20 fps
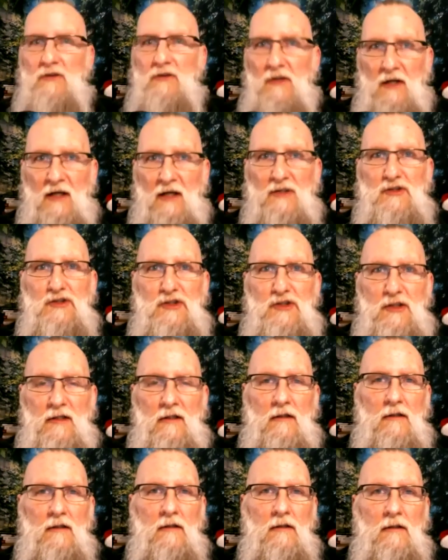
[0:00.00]
next
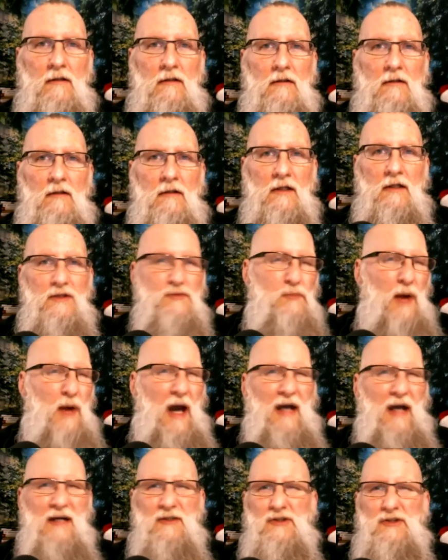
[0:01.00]
year. It's
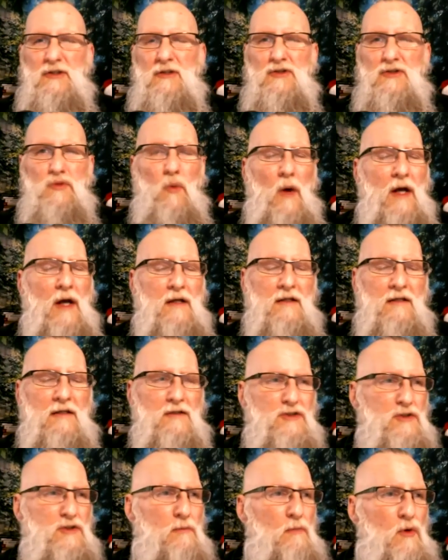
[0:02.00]
baggage and it's weight and
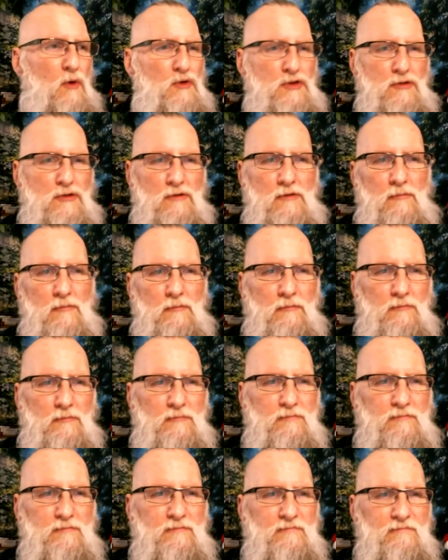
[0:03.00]
it's emotional
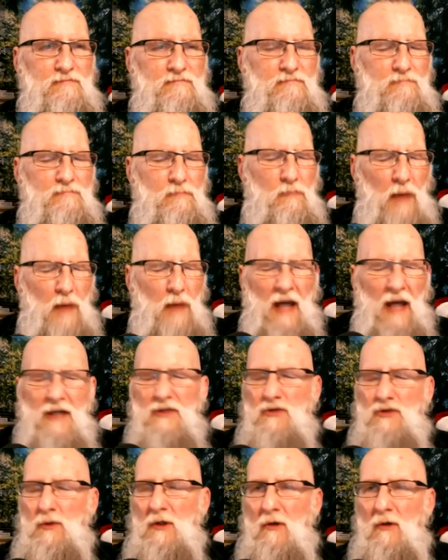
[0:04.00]

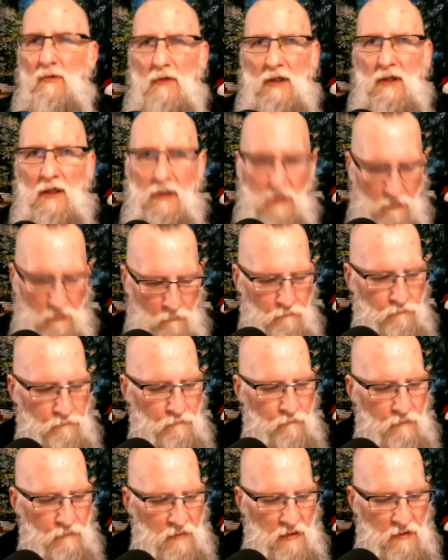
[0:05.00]
baggage we don't need.
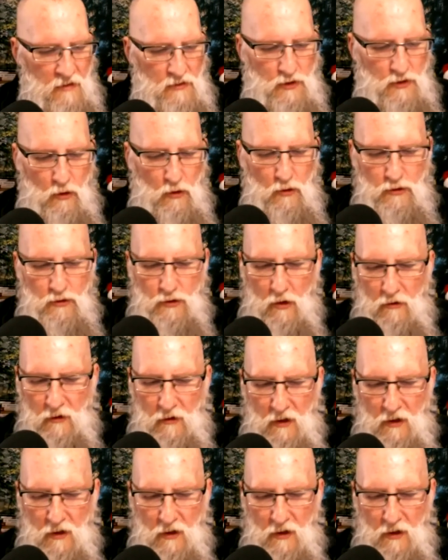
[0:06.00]
So lose all the